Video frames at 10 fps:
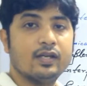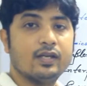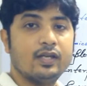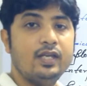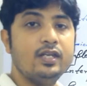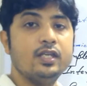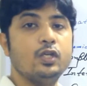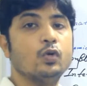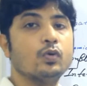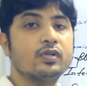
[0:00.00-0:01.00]
in
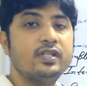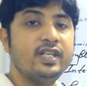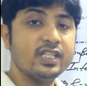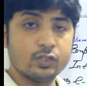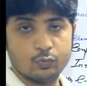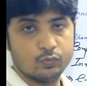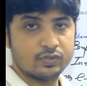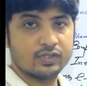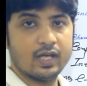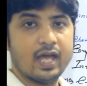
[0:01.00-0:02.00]
your
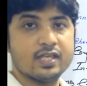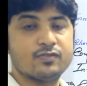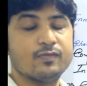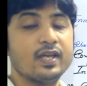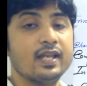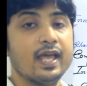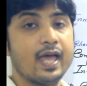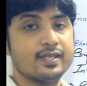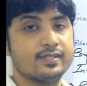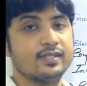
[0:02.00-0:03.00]
tissues as well
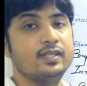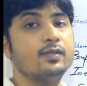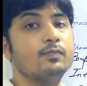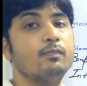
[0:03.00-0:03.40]
as in